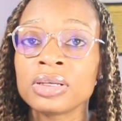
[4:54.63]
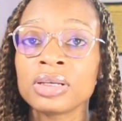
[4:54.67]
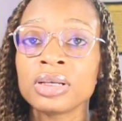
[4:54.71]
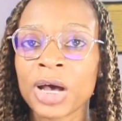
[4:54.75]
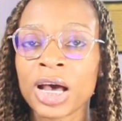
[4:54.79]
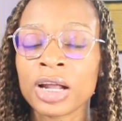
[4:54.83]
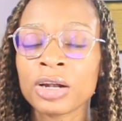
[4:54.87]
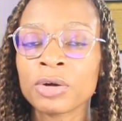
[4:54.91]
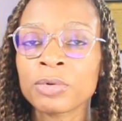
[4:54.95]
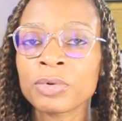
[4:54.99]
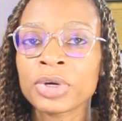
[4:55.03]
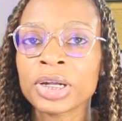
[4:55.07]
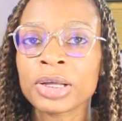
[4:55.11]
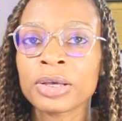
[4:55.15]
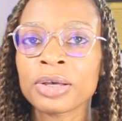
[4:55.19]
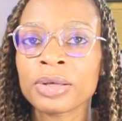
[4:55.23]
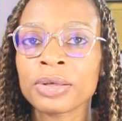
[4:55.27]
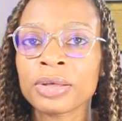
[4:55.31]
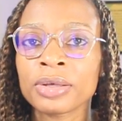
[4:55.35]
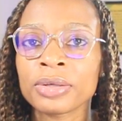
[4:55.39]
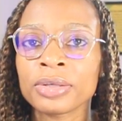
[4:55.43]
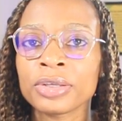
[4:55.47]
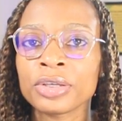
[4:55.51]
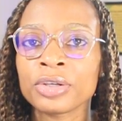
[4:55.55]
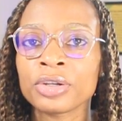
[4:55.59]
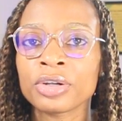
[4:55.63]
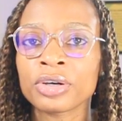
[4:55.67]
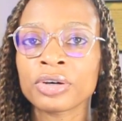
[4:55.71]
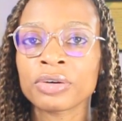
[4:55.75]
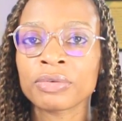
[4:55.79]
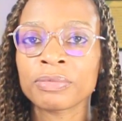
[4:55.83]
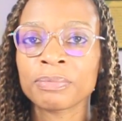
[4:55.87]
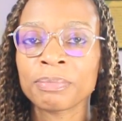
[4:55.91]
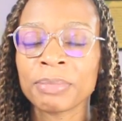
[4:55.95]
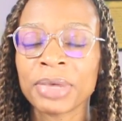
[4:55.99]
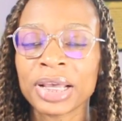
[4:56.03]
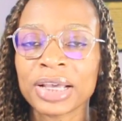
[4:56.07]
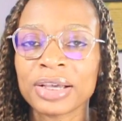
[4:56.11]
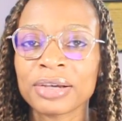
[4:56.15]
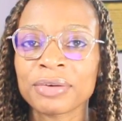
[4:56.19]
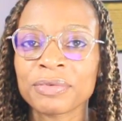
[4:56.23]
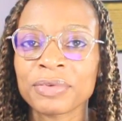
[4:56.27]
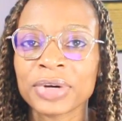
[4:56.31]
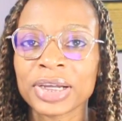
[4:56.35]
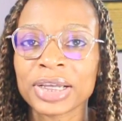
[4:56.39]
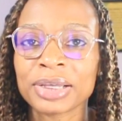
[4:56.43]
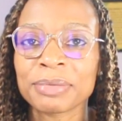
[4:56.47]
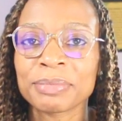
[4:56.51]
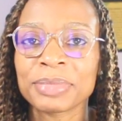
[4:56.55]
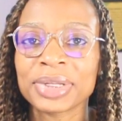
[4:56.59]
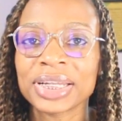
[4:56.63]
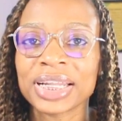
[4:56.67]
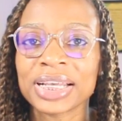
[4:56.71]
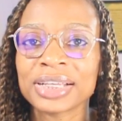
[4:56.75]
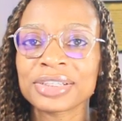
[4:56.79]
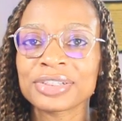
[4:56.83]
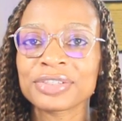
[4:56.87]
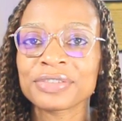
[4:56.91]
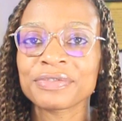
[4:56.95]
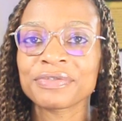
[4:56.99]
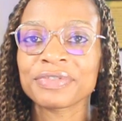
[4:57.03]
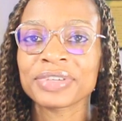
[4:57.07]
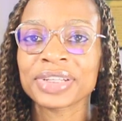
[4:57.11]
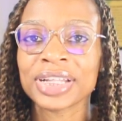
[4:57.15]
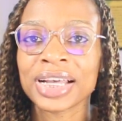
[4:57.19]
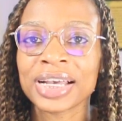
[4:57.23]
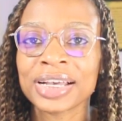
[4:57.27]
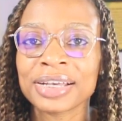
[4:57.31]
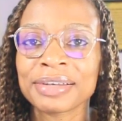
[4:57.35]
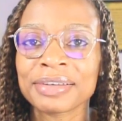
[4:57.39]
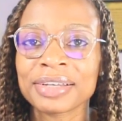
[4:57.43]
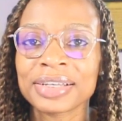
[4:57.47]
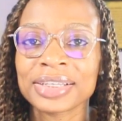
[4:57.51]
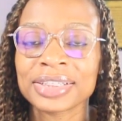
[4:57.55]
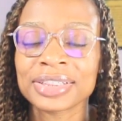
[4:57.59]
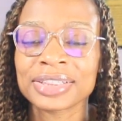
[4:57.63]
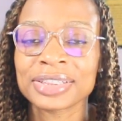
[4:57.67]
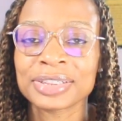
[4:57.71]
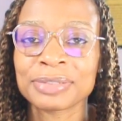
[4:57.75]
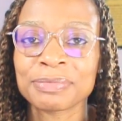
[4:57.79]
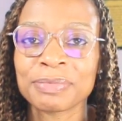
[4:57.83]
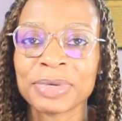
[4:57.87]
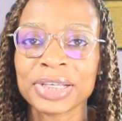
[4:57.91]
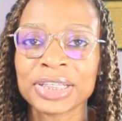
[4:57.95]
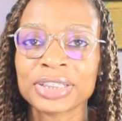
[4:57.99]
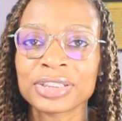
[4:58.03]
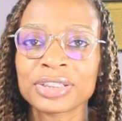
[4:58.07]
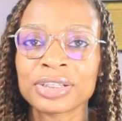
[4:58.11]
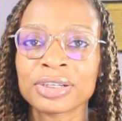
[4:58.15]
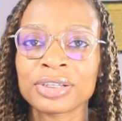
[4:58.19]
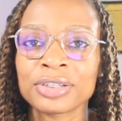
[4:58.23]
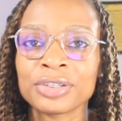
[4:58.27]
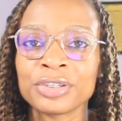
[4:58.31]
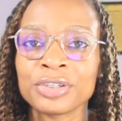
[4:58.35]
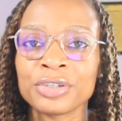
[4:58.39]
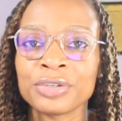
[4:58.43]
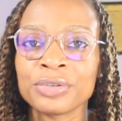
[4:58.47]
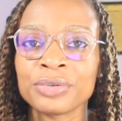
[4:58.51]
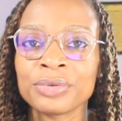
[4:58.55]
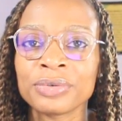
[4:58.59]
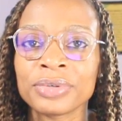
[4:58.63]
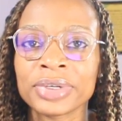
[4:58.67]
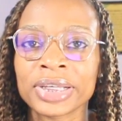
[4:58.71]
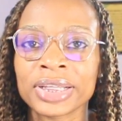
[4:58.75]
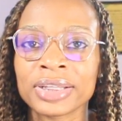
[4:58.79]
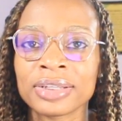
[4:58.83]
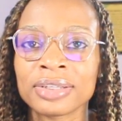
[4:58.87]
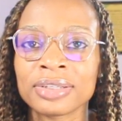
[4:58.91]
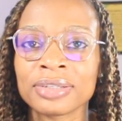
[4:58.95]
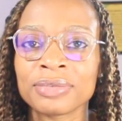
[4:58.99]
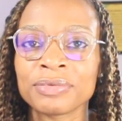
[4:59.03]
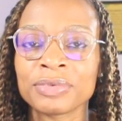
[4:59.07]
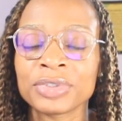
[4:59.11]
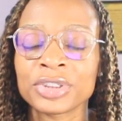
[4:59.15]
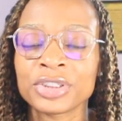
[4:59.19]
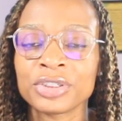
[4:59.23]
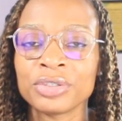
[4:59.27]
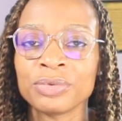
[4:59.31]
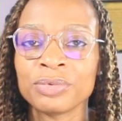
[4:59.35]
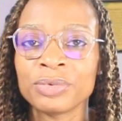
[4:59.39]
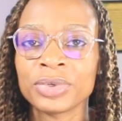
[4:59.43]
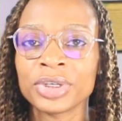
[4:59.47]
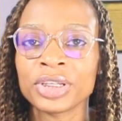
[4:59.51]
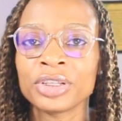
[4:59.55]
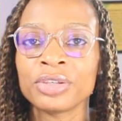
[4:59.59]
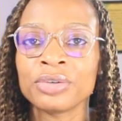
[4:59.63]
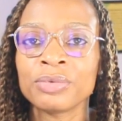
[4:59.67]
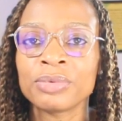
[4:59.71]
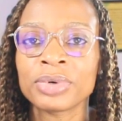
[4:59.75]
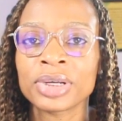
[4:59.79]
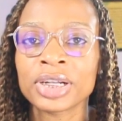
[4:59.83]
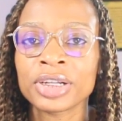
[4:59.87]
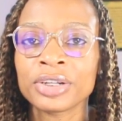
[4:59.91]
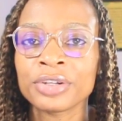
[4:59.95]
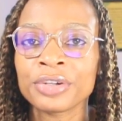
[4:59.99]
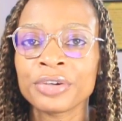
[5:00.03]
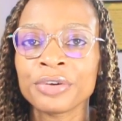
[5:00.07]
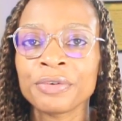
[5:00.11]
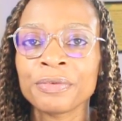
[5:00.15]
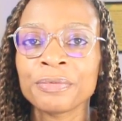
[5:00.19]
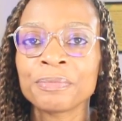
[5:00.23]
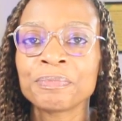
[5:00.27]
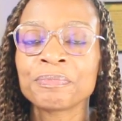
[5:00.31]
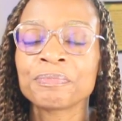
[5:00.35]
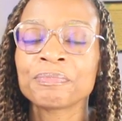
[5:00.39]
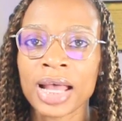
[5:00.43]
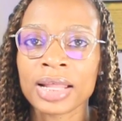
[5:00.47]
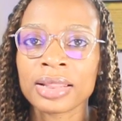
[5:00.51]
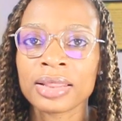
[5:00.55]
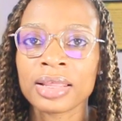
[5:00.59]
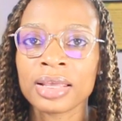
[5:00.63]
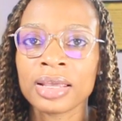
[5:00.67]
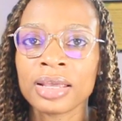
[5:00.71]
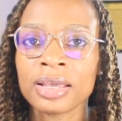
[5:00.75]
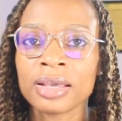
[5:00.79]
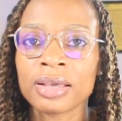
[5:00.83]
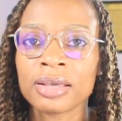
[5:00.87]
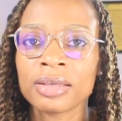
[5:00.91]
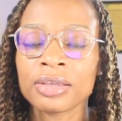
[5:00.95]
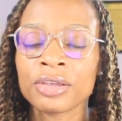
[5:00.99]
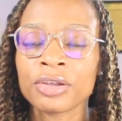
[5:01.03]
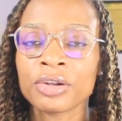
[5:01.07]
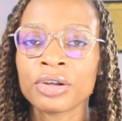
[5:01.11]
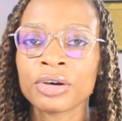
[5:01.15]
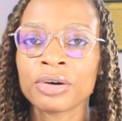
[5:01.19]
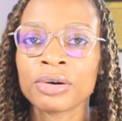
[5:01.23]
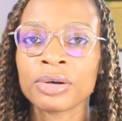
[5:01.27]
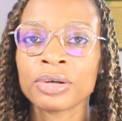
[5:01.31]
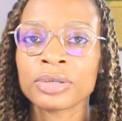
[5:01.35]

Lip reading: I don't wanna, you know, make a recommendation for that because it's based on you and what you wanna do. I think, you know,